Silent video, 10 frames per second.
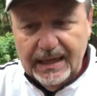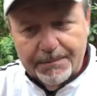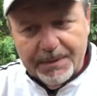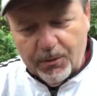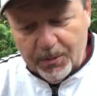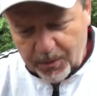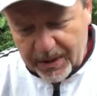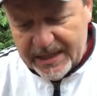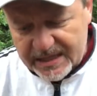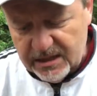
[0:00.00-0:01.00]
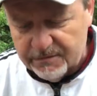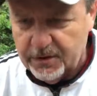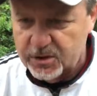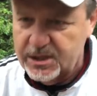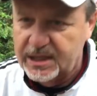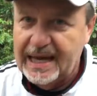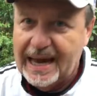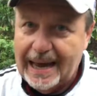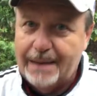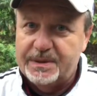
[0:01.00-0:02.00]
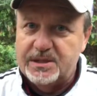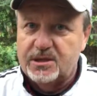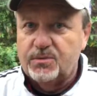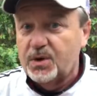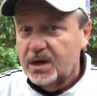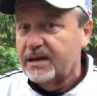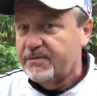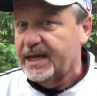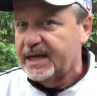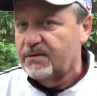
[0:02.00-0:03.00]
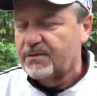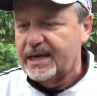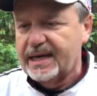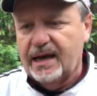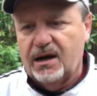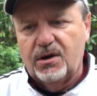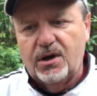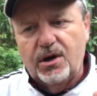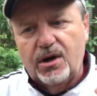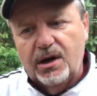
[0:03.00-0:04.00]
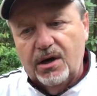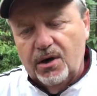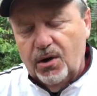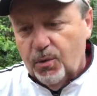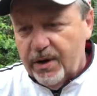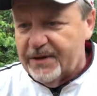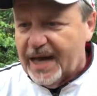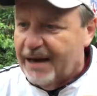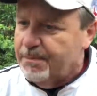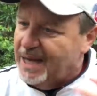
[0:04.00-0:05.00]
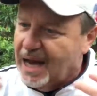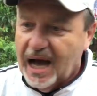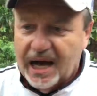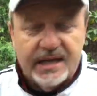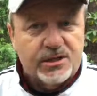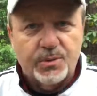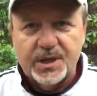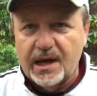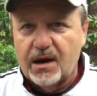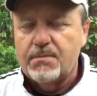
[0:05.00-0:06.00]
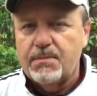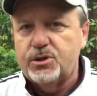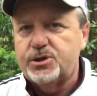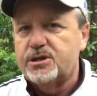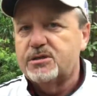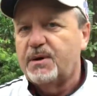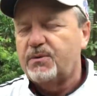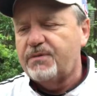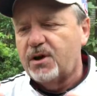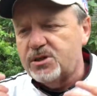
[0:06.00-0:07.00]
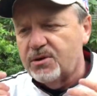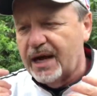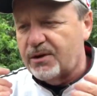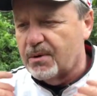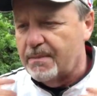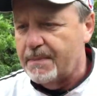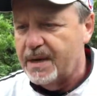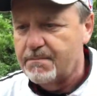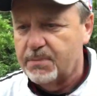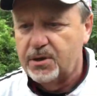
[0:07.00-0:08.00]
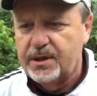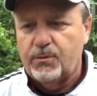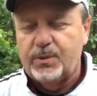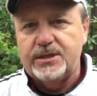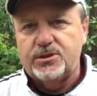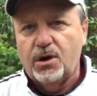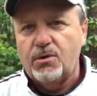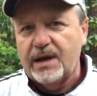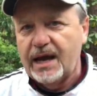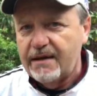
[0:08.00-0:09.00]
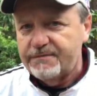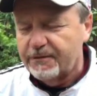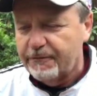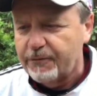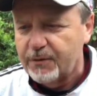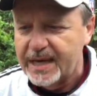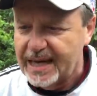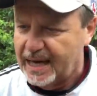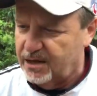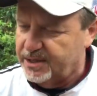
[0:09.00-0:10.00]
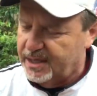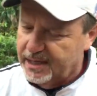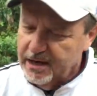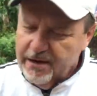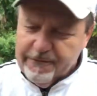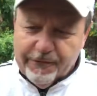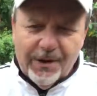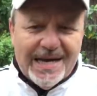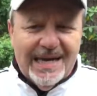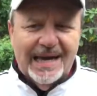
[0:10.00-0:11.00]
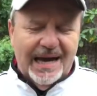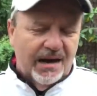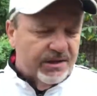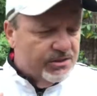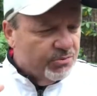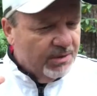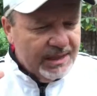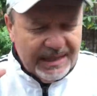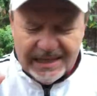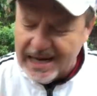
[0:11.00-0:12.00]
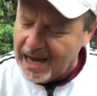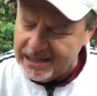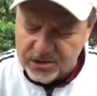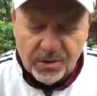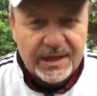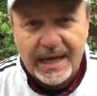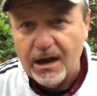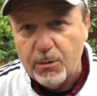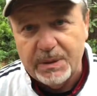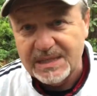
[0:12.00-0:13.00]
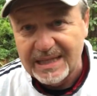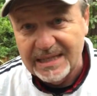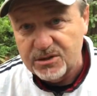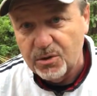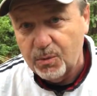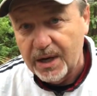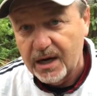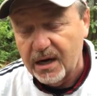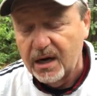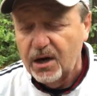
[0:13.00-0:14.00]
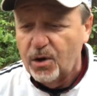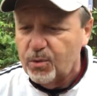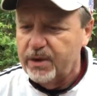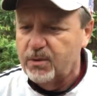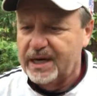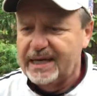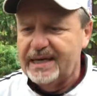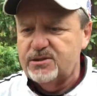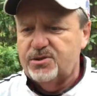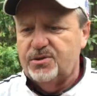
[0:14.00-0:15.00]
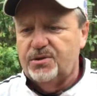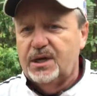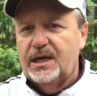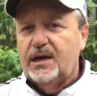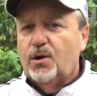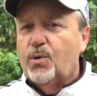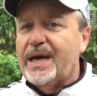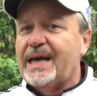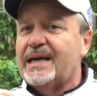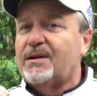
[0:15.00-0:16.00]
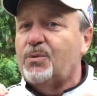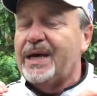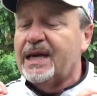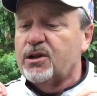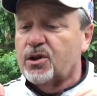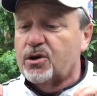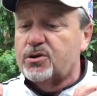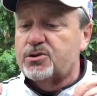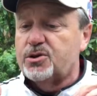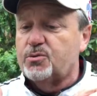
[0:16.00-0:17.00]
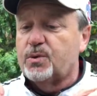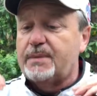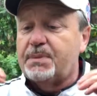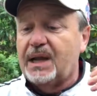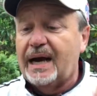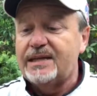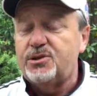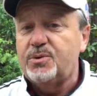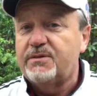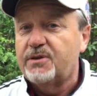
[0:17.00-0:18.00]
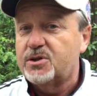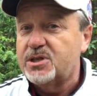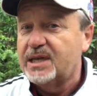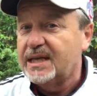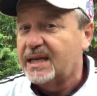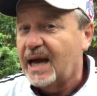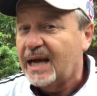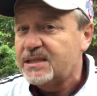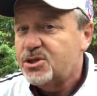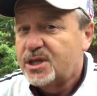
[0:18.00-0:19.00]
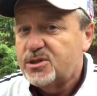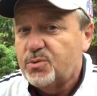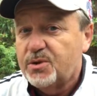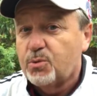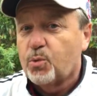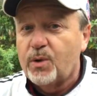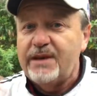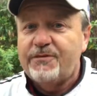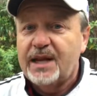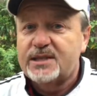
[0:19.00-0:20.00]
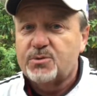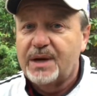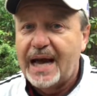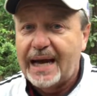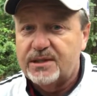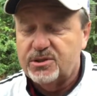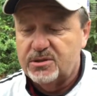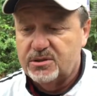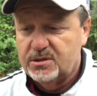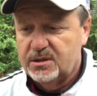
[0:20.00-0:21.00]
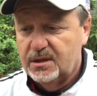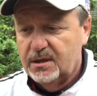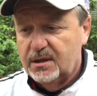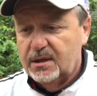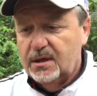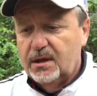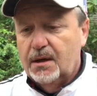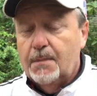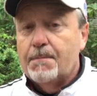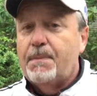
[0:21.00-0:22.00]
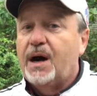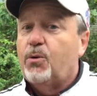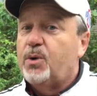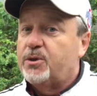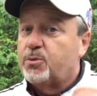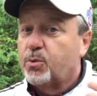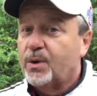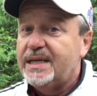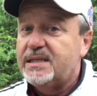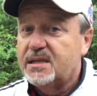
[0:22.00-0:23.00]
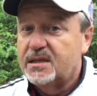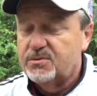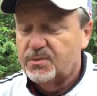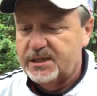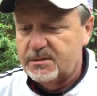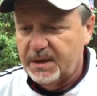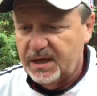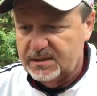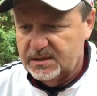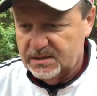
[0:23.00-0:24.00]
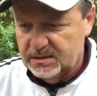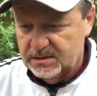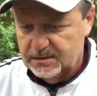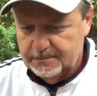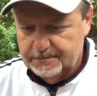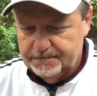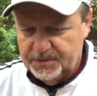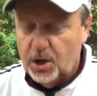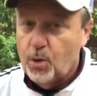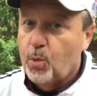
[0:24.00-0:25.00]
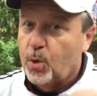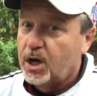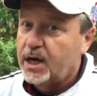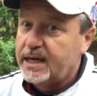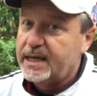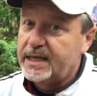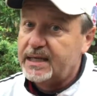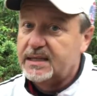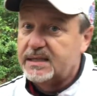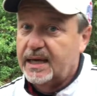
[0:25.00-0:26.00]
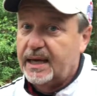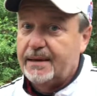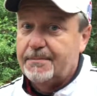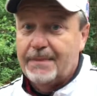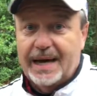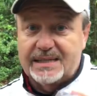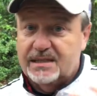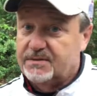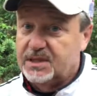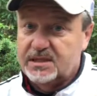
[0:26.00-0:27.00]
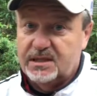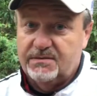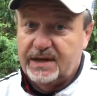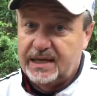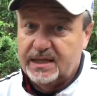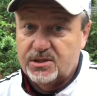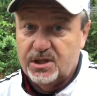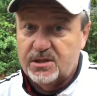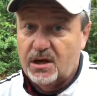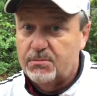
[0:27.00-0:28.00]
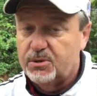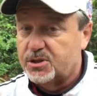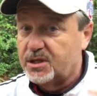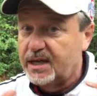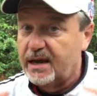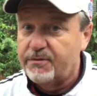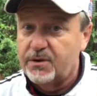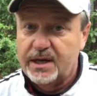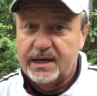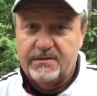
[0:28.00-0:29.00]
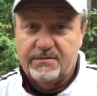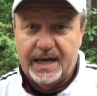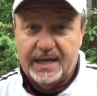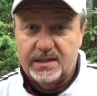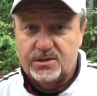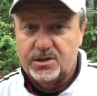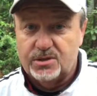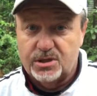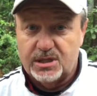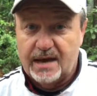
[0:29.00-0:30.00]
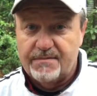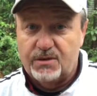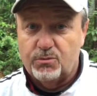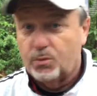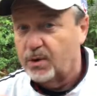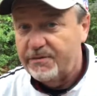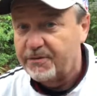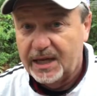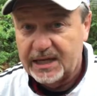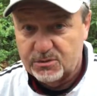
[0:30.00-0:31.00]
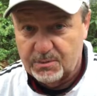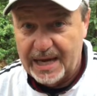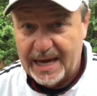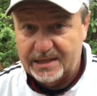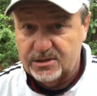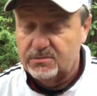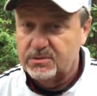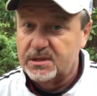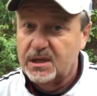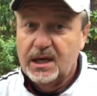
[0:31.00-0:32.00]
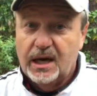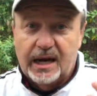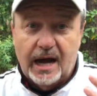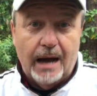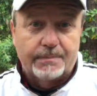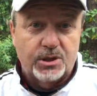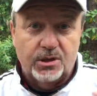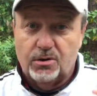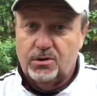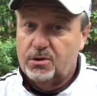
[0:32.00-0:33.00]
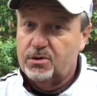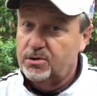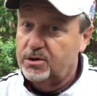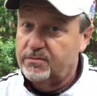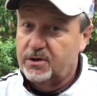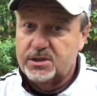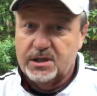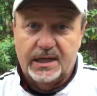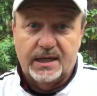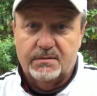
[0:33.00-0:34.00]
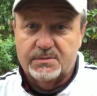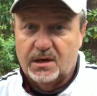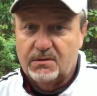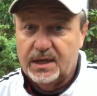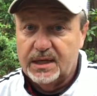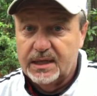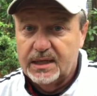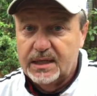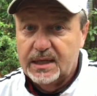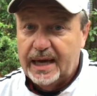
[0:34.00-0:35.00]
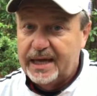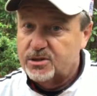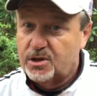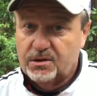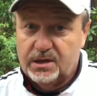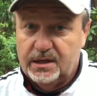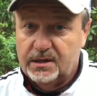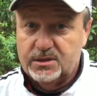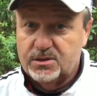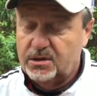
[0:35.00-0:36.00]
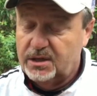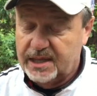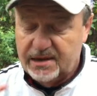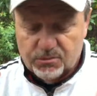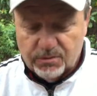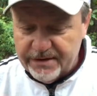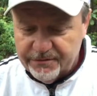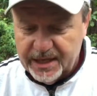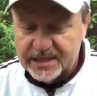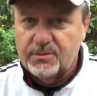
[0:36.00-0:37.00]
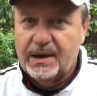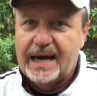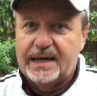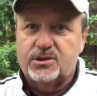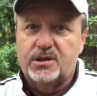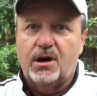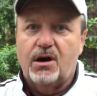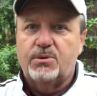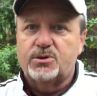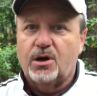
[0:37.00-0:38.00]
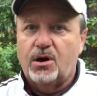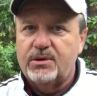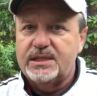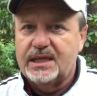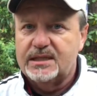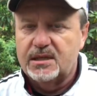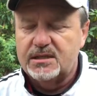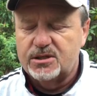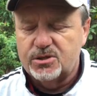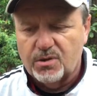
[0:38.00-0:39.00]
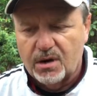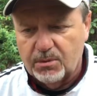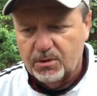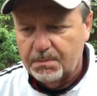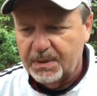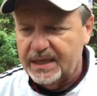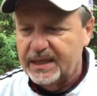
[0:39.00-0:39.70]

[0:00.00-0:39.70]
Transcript: But when this adversity happens, and we're living in it right now, we've got to be honest with our emotions, but we've also got to remember that we don't have to freak out, that freaking out is really not going to help us get to where we want to get to we can we can learn to reply to adversity not just with reflex reactions but with reasoned responses you know one is a massive disadvantage it's almost never an advantage to just have a reflex reaction when an obstacle hurdle adversity comes our way externally or internally that reflex reaction almost always gets us in trouble but